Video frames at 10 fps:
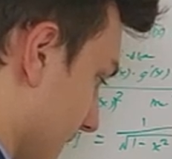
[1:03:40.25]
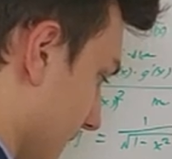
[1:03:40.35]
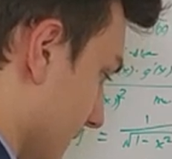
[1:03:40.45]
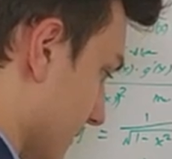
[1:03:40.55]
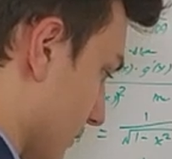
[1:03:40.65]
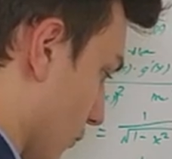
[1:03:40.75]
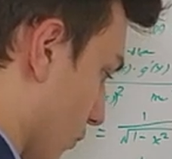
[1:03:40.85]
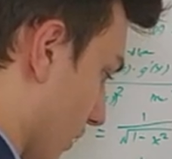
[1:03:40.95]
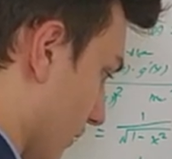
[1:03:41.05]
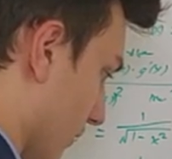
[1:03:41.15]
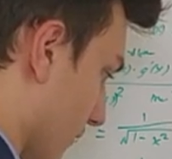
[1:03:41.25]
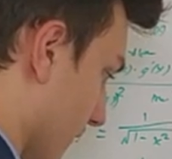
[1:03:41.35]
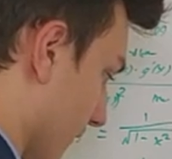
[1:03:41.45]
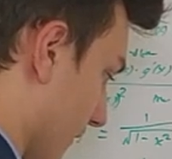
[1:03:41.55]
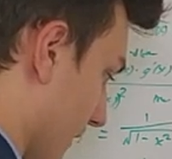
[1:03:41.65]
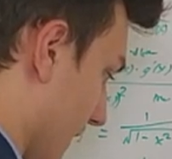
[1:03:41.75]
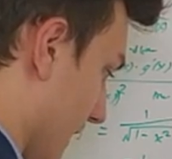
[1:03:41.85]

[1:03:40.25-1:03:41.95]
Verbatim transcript: is 1 over